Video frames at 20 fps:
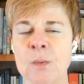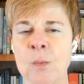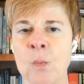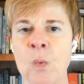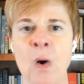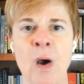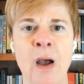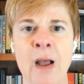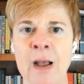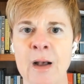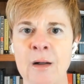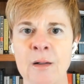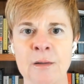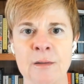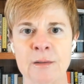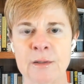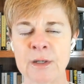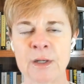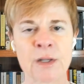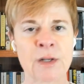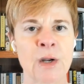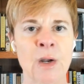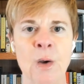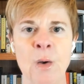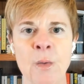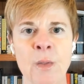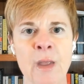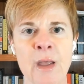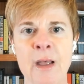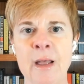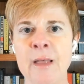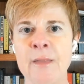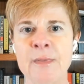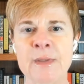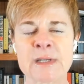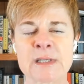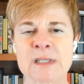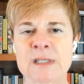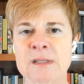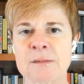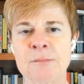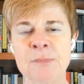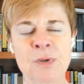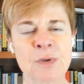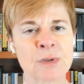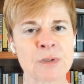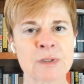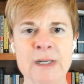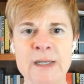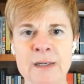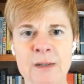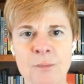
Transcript: while, this mutilated